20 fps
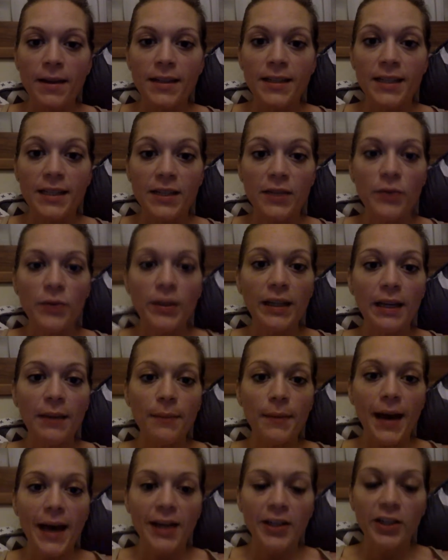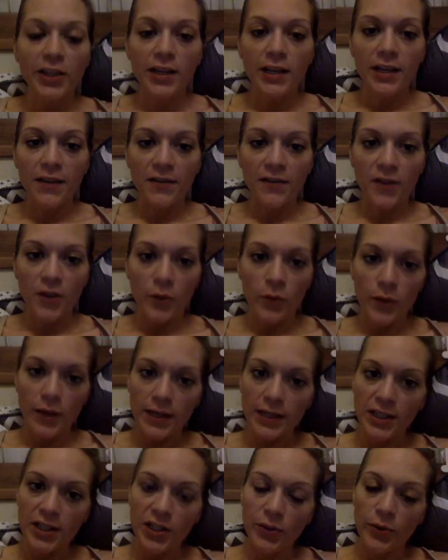does it really matter if you
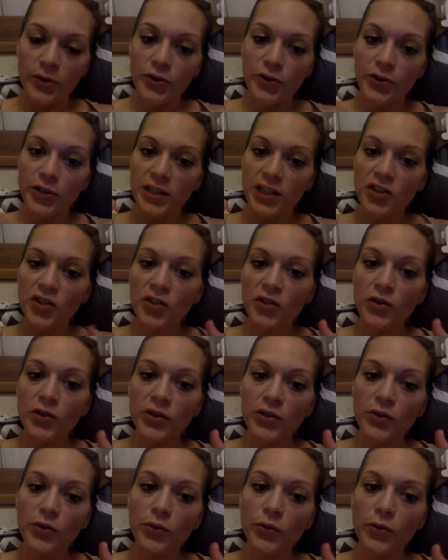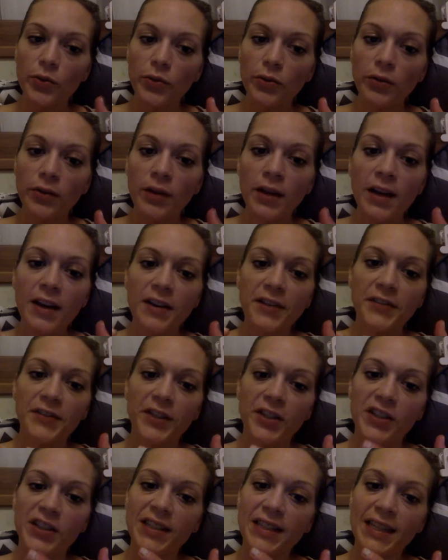went to a traditional school
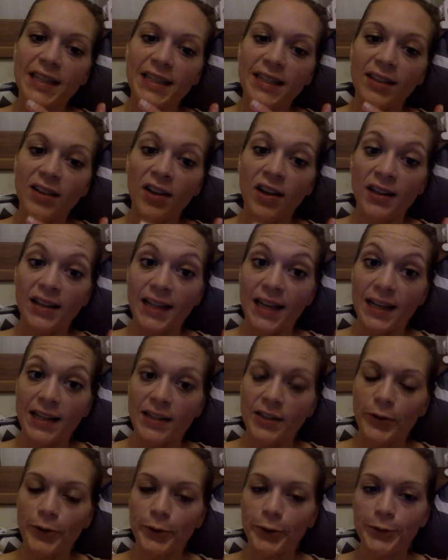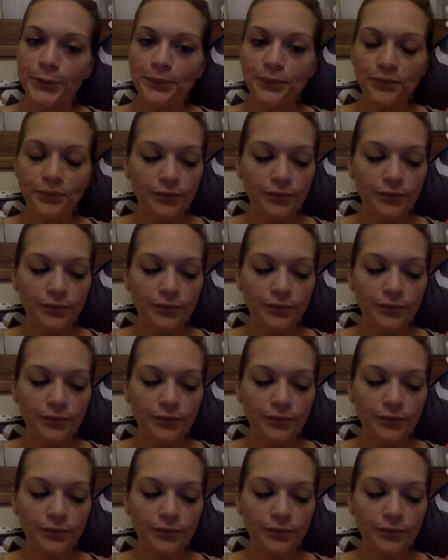versus an online school?